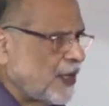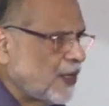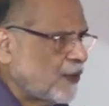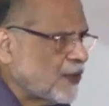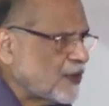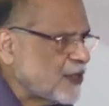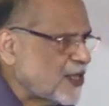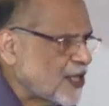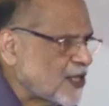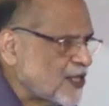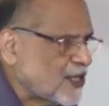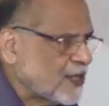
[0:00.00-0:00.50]

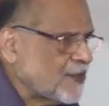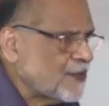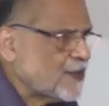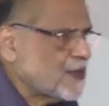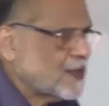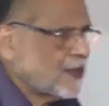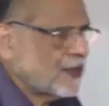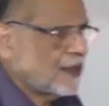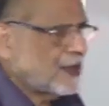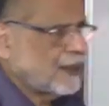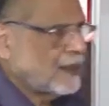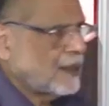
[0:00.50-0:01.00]

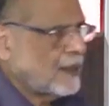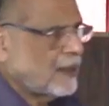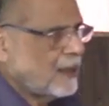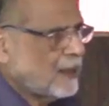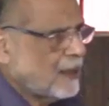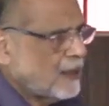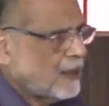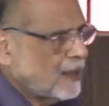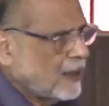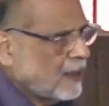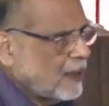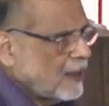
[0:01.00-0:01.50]
ecosystems,
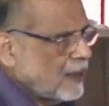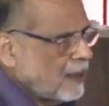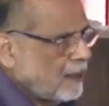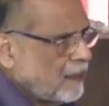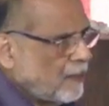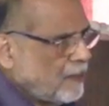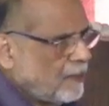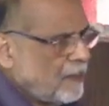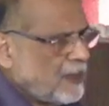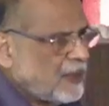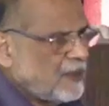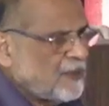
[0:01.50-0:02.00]

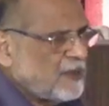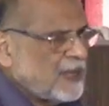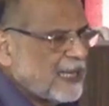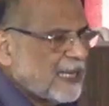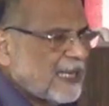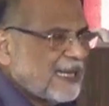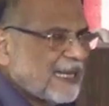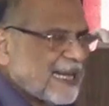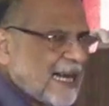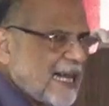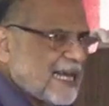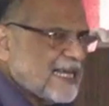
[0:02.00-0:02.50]
between a
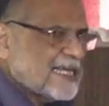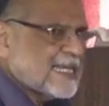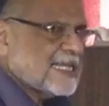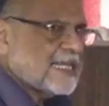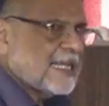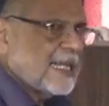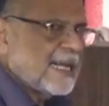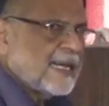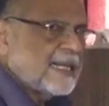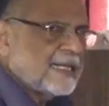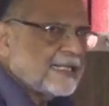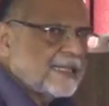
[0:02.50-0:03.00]

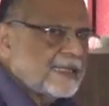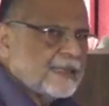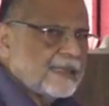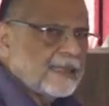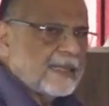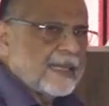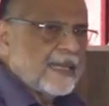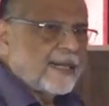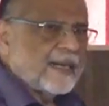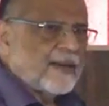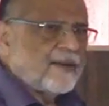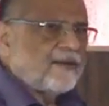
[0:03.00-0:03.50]
grassland
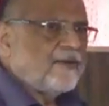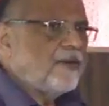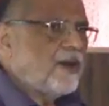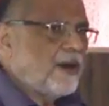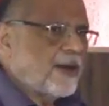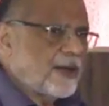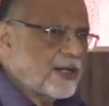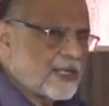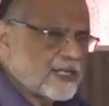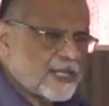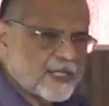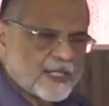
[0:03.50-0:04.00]
and a
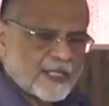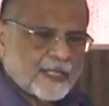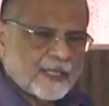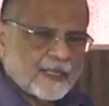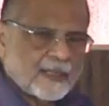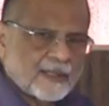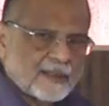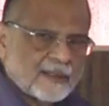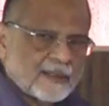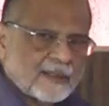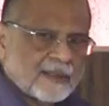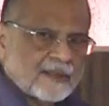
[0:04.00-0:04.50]
forest,
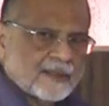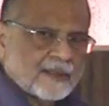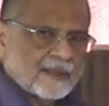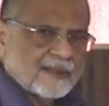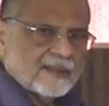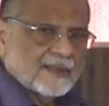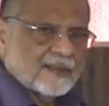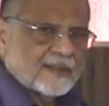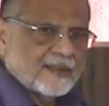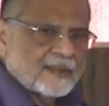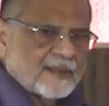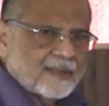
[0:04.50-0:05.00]

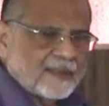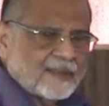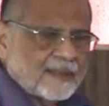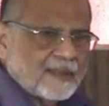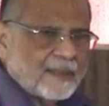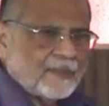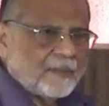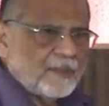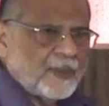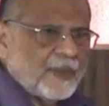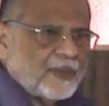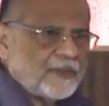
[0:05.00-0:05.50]

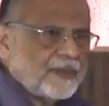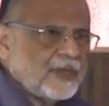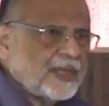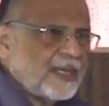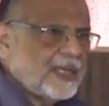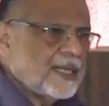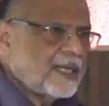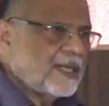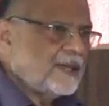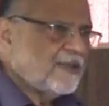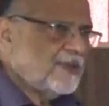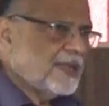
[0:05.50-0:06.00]
between
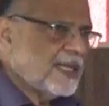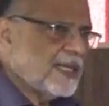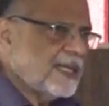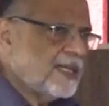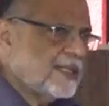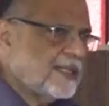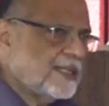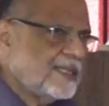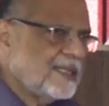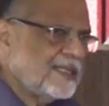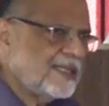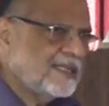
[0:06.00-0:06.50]
a river
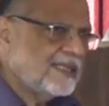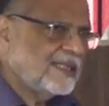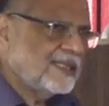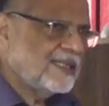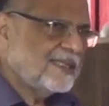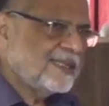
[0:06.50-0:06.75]
and the